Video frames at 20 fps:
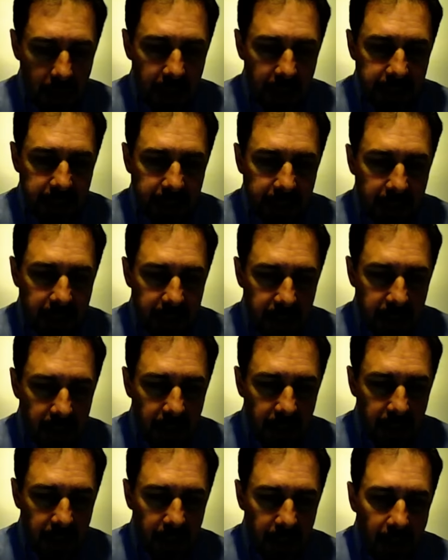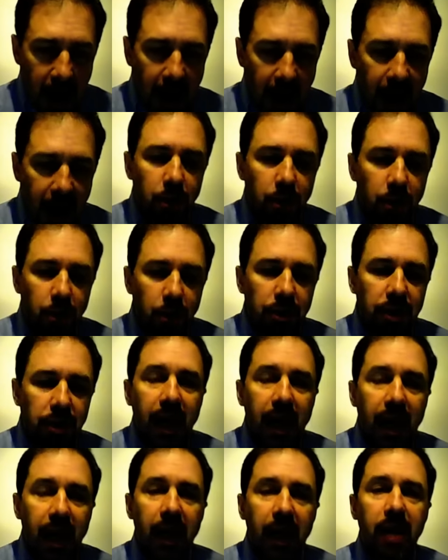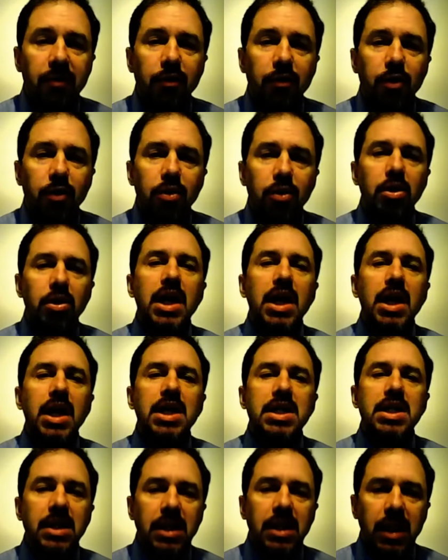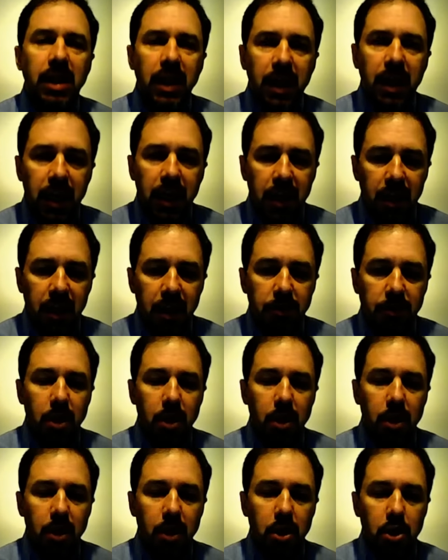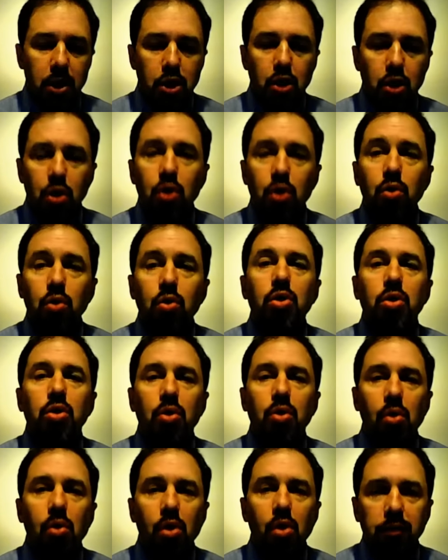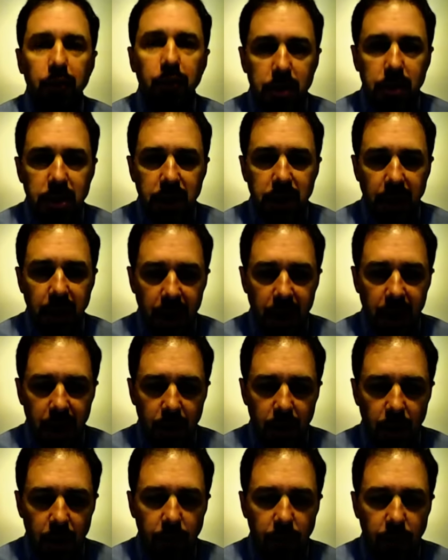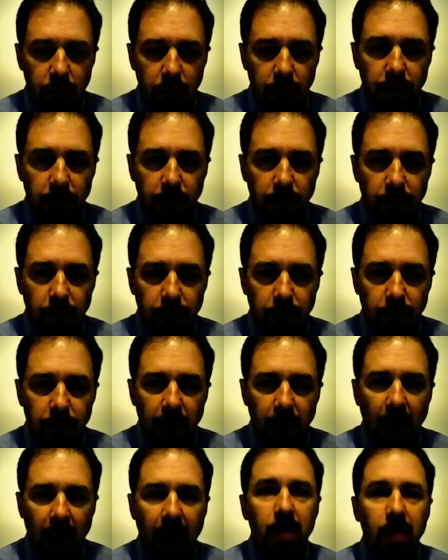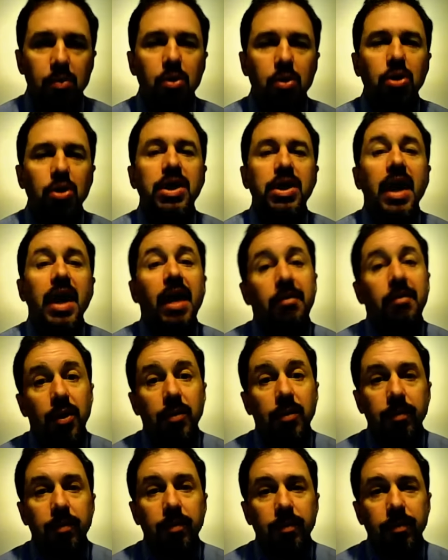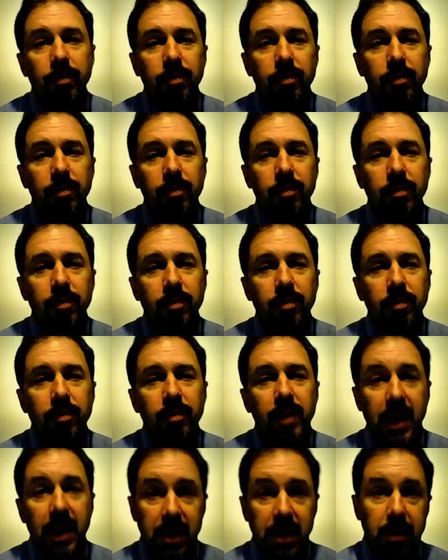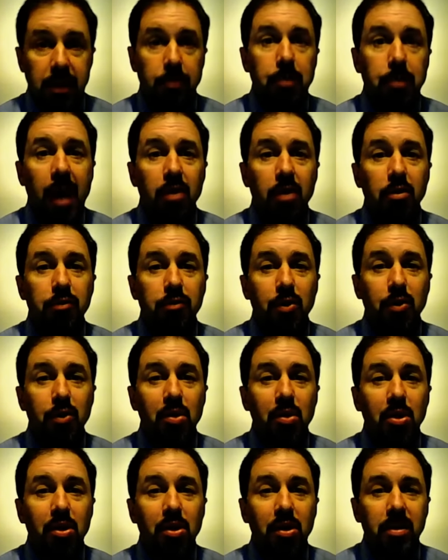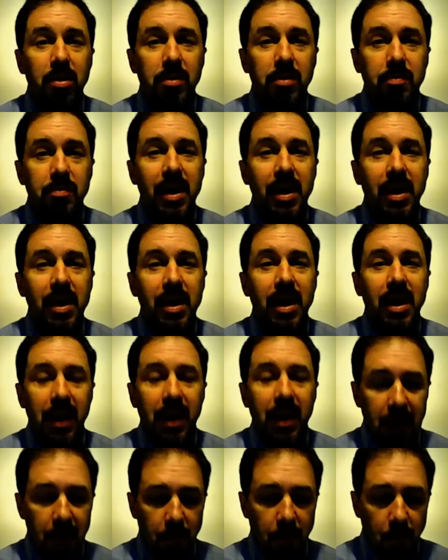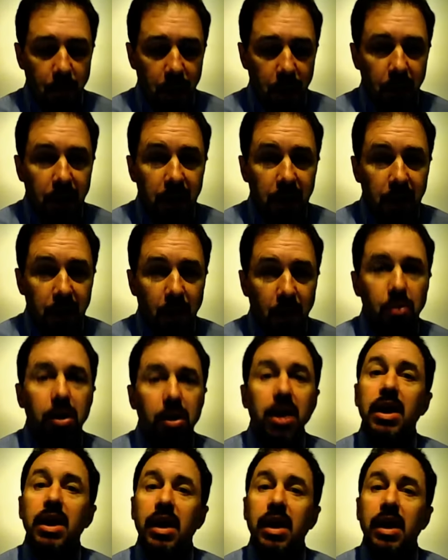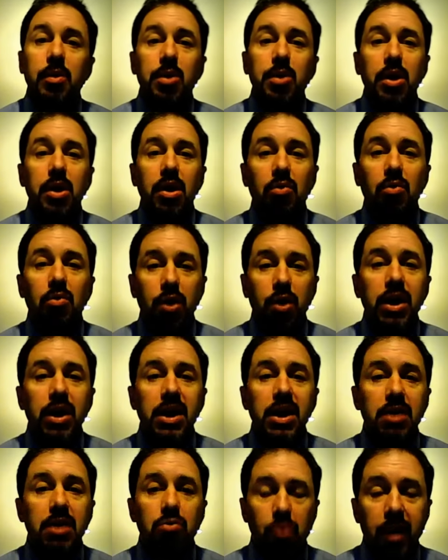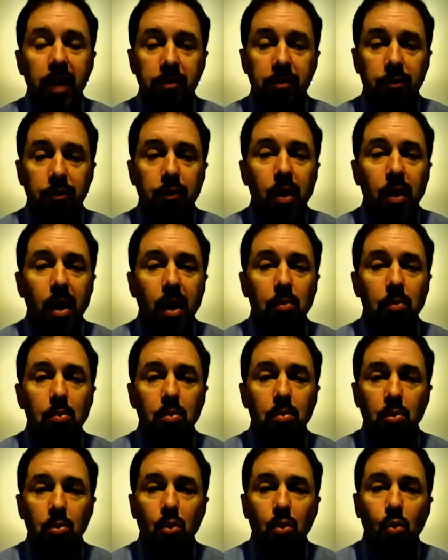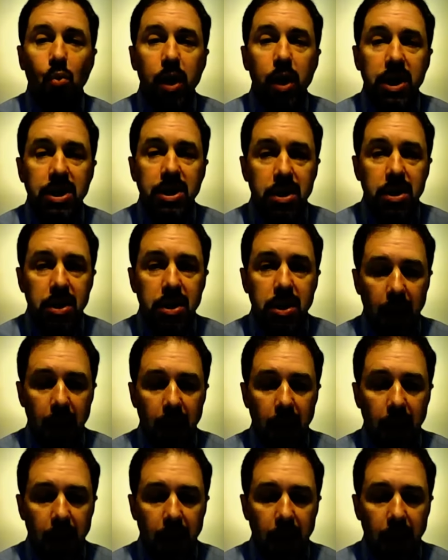It says, I will never leave you nor forsake you. I will never. That's a powerful word. Now we look at the Greek, and I'm going to read right from Weiss's